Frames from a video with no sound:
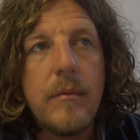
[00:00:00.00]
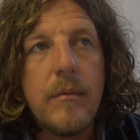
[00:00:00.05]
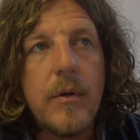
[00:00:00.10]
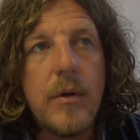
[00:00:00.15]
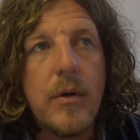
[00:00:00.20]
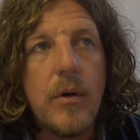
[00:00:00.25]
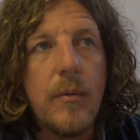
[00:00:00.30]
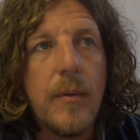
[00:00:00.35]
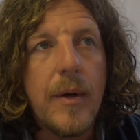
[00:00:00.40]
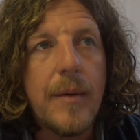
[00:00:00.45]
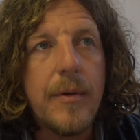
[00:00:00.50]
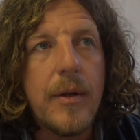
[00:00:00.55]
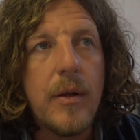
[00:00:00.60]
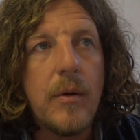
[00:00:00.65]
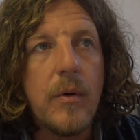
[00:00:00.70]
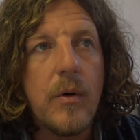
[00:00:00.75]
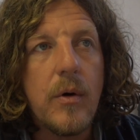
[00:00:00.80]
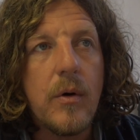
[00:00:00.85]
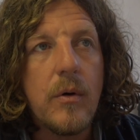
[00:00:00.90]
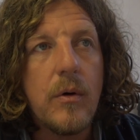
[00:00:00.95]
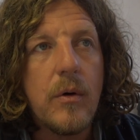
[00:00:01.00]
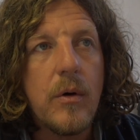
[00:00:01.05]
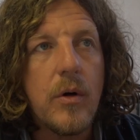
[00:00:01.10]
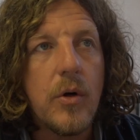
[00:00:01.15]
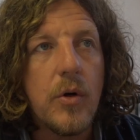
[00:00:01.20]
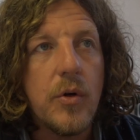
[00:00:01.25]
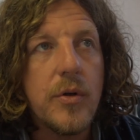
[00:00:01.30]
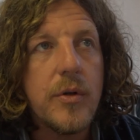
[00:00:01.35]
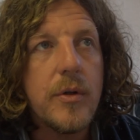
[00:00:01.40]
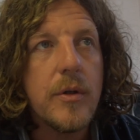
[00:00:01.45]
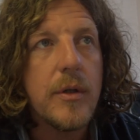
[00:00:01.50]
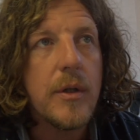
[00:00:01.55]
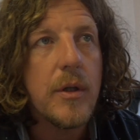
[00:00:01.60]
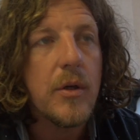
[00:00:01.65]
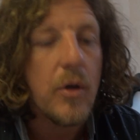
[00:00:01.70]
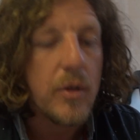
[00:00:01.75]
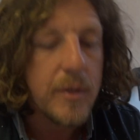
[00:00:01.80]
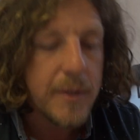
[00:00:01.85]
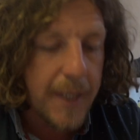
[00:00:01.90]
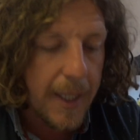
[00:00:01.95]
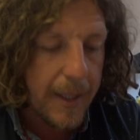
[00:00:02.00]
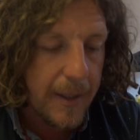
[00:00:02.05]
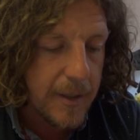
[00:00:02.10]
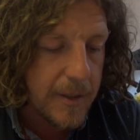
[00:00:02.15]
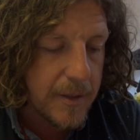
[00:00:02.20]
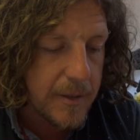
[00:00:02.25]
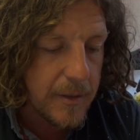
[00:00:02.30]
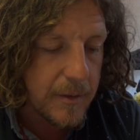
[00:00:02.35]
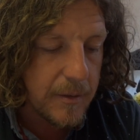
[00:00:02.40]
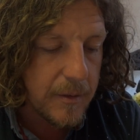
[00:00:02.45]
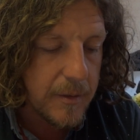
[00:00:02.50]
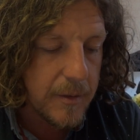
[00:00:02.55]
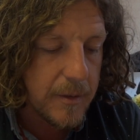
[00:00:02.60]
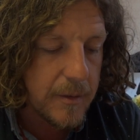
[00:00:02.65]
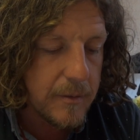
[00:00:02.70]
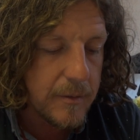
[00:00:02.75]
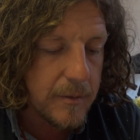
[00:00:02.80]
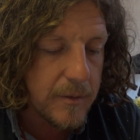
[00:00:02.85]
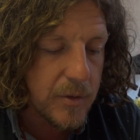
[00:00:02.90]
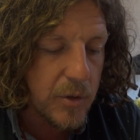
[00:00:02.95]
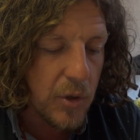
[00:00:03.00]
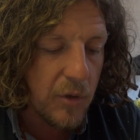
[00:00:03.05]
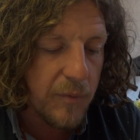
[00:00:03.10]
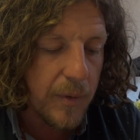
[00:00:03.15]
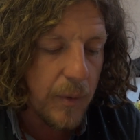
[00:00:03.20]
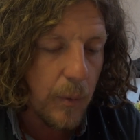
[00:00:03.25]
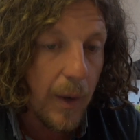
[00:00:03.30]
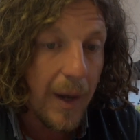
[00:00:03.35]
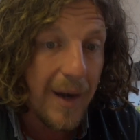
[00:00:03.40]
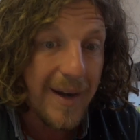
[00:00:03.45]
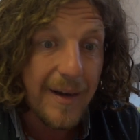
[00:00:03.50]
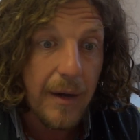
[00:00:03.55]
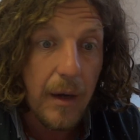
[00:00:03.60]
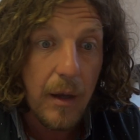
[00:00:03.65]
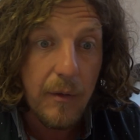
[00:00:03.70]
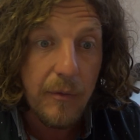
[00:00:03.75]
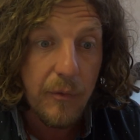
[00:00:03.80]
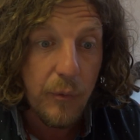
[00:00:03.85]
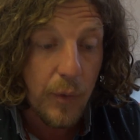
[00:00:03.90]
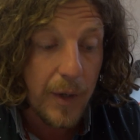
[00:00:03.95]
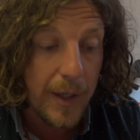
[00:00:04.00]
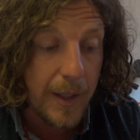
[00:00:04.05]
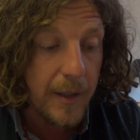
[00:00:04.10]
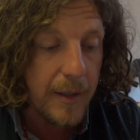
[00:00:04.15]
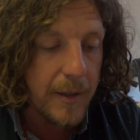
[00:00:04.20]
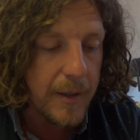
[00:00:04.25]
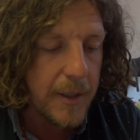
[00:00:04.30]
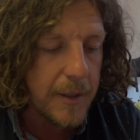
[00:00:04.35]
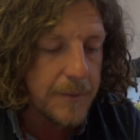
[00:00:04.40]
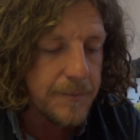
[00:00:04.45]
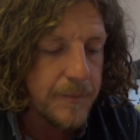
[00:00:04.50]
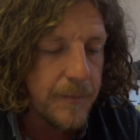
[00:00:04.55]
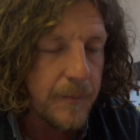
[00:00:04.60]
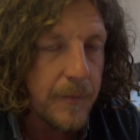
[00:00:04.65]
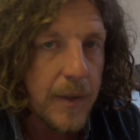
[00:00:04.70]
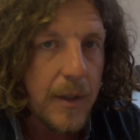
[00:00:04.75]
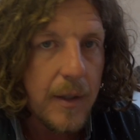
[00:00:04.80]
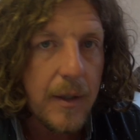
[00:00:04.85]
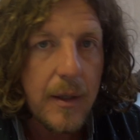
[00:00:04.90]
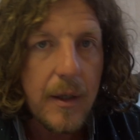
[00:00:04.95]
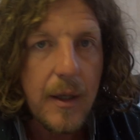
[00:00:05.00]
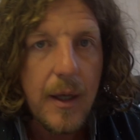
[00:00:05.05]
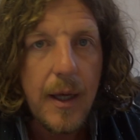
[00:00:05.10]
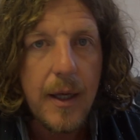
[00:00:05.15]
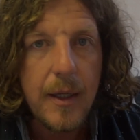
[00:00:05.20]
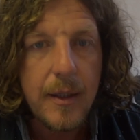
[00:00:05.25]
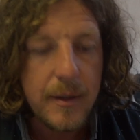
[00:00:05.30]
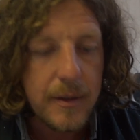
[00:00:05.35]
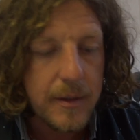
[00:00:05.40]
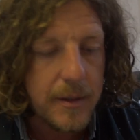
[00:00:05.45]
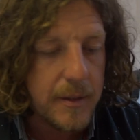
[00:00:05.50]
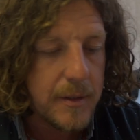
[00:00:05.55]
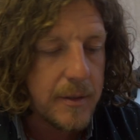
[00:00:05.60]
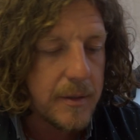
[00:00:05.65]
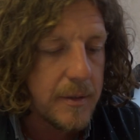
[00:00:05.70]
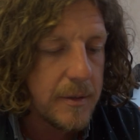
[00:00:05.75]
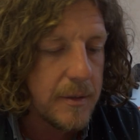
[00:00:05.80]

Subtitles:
you know, maybe they were good in the context and served me well in life, really. And